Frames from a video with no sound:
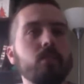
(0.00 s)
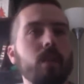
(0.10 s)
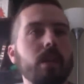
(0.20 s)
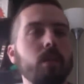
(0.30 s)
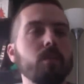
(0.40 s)

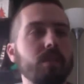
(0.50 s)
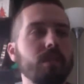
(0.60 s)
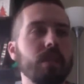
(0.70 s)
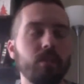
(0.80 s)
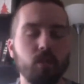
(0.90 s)
it
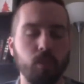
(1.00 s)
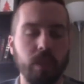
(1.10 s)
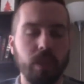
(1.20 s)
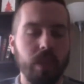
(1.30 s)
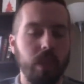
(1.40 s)
was
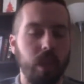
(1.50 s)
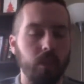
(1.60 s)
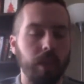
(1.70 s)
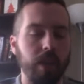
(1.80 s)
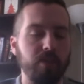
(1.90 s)
really a
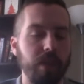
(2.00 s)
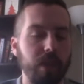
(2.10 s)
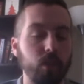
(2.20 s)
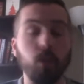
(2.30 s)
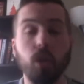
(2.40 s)
lot of
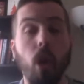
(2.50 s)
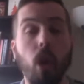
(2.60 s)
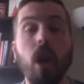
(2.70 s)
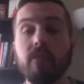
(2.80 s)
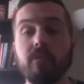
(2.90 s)
things were
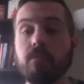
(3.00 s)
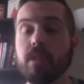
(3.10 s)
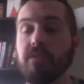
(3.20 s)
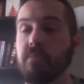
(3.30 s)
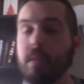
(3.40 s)
caught from
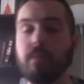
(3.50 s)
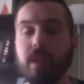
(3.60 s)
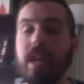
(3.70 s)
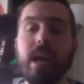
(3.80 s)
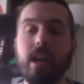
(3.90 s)
different people
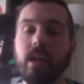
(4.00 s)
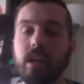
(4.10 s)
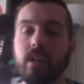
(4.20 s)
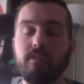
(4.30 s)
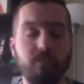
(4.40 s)
that I had
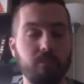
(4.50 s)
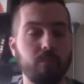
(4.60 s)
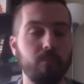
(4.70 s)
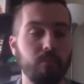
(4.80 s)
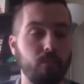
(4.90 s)
kind of
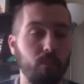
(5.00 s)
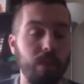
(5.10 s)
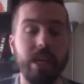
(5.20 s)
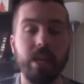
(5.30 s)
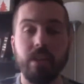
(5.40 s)

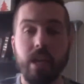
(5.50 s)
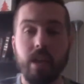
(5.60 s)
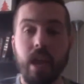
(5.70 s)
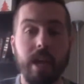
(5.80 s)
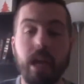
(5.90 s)
read it.
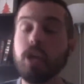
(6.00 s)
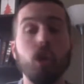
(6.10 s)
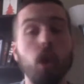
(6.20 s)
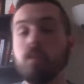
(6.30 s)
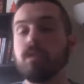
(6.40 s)
I got
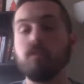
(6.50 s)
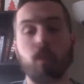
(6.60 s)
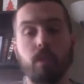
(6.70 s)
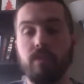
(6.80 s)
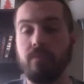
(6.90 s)
notes
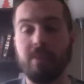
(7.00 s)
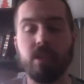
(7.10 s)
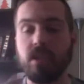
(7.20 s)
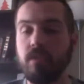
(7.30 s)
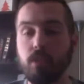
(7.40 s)
worth from
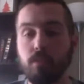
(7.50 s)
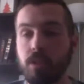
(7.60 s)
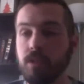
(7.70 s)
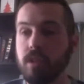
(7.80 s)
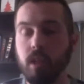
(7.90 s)
each individual
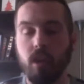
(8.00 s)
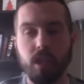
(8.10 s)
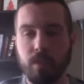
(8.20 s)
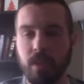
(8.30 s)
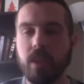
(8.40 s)
person that
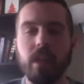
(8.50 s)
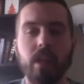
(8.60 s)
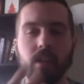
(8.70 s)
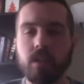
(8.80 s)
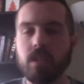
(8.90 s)
caught spelling
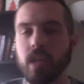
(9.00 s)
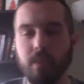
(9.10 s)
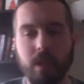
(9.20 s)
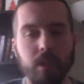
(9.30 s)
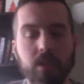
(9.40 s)
errors,
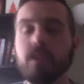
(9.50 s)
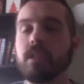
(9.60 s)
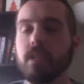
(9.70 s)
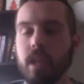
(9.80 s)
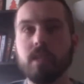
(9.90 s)
typing errors,
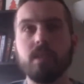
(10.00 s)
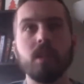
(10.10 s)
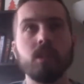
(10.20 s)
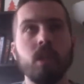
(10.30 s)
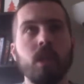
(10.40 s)
things of that
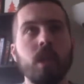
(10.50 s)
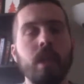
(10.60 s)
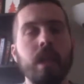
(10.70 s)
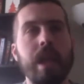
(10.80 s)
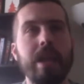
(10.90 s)
such.
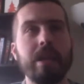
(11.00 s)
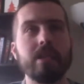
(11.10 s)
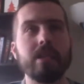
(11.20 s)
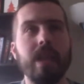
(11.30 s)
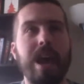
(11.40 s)

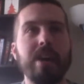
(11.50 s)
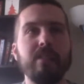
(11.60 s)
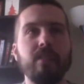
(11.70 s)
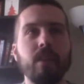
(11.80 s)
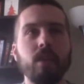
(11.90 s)
And
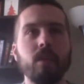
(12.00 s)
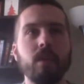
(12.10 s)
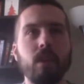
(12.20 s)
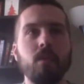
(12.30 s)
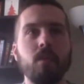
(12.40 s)
I felt,
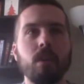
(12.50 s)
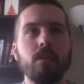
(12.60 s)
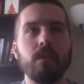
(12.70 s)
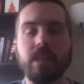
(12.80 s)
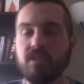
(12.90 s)
you know what,
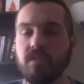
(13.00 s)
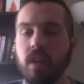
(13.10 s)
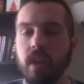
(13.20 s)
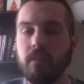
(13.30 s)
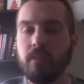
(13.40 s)
that's fine.